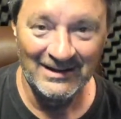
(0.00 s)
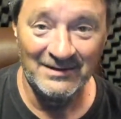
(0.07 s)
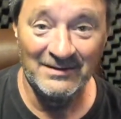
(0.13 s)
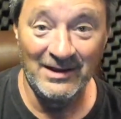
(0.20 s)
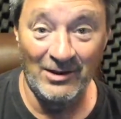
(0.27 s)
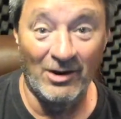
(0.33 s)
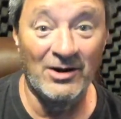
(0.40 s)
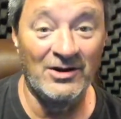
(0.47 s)

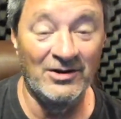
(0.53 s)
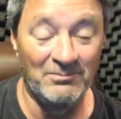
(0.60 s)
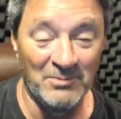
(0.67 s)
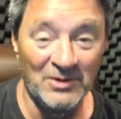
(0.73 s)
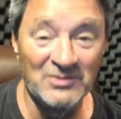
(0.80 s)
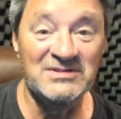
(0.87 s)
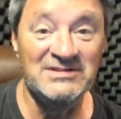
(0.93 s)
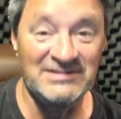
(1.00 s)
They are
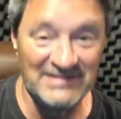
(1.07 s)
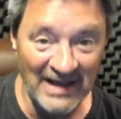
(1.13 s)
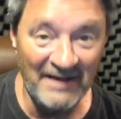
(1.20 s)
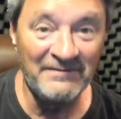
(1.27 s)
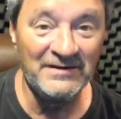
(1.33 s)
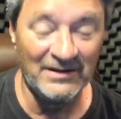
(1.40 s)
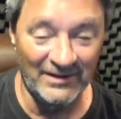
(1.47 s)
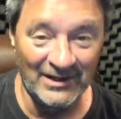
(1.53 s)
most
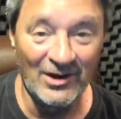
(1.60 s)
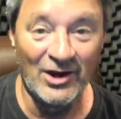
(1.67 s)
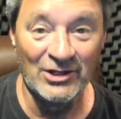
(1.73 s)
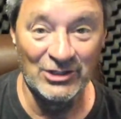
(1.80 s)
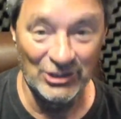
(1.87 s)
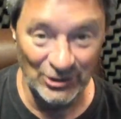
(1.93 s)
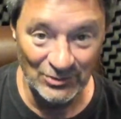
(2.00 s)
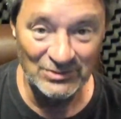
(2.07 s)
definitely
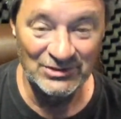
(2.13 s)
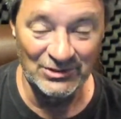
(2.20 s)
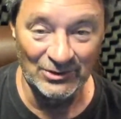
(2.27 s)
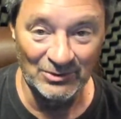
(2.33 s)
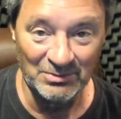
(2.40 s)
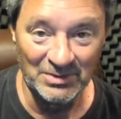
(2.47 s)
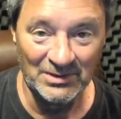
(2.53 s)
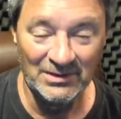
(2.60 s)
on
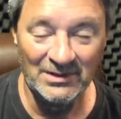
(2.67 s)
YouTube.